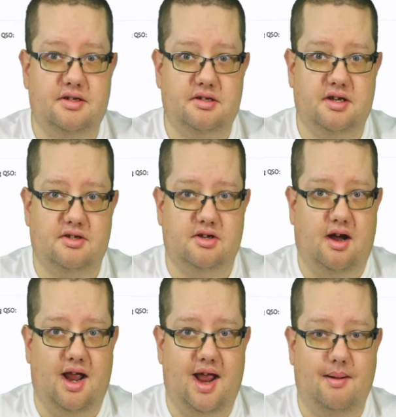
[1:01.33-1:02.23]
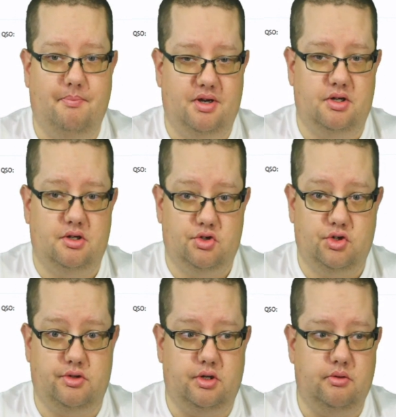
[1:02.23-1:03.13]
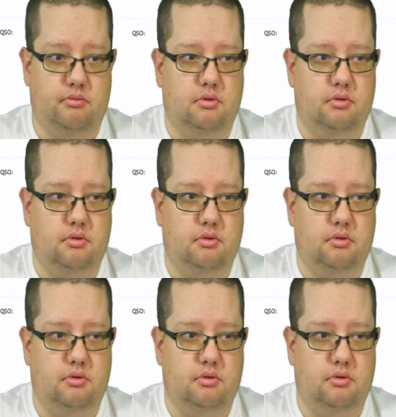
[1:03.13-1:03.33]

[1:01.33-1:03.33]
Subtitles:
does not happen to you.